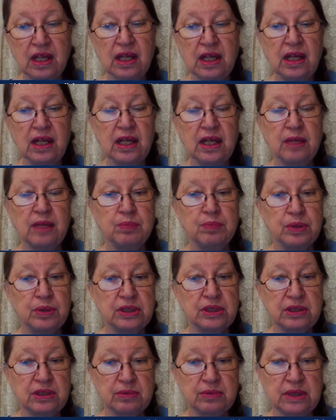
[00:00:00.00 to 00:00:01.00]
He
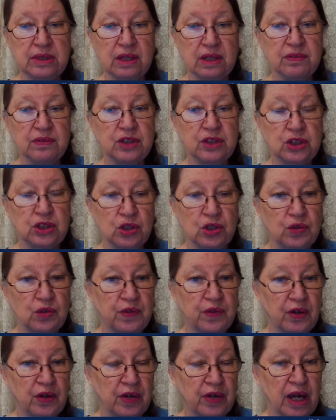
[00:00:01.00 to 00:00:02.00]
pushed himself so
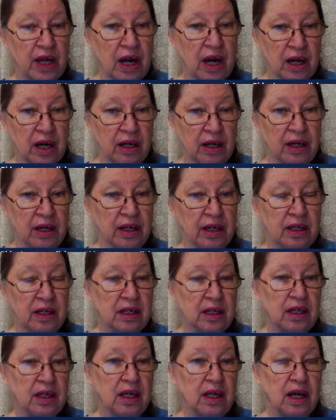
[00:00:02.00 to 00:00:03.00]
very hard
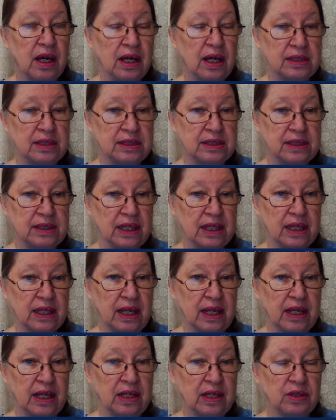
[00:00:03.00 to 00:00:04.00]
on
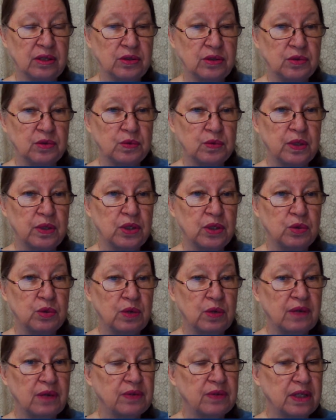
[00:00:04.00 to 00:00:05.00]
Sunday with
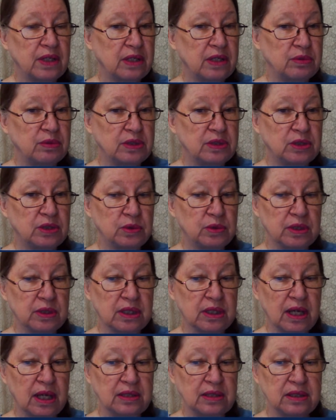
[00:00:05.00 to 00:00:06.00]
whoever he was doing
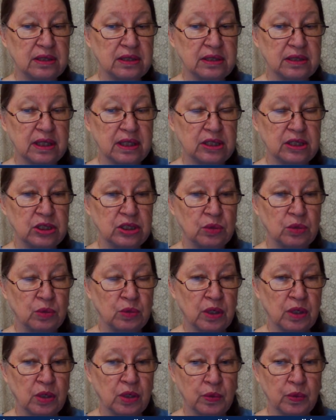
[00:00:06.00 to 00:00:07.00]
consultation
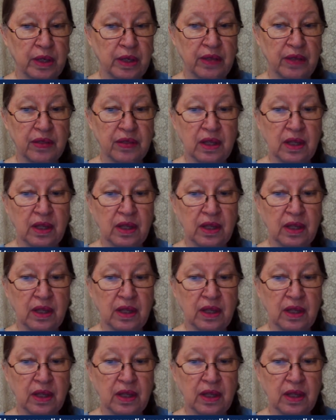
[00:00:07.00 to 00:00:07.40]
work with.